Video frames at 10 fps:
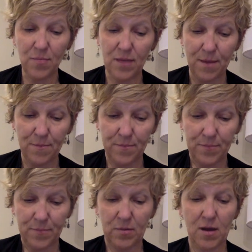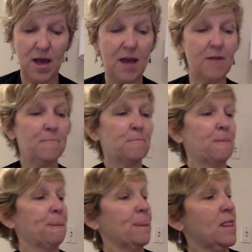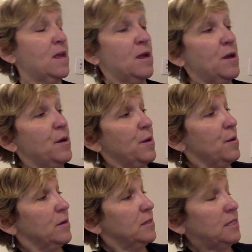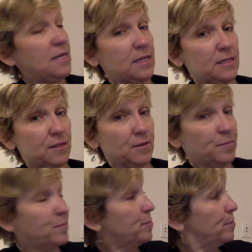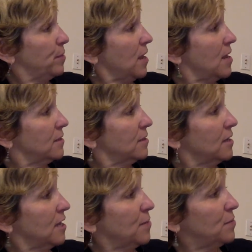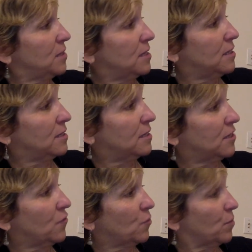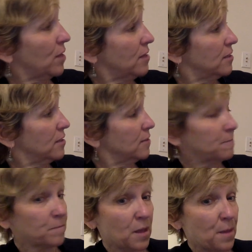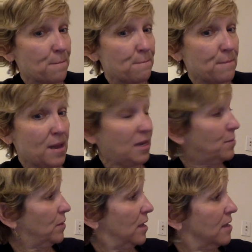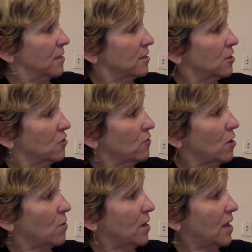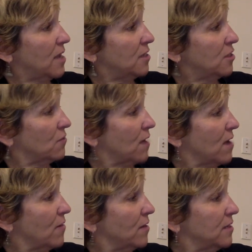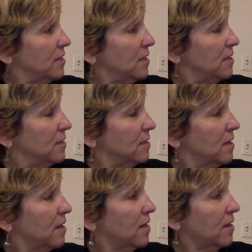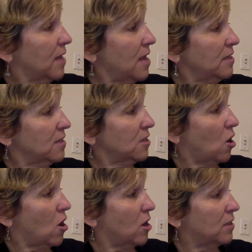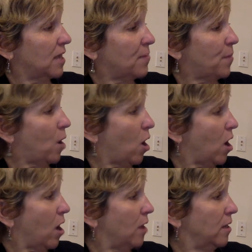them, okay? Seeds. Plants keep seeds in different places. Many plants grow a case around the seeds. The case is called a pod.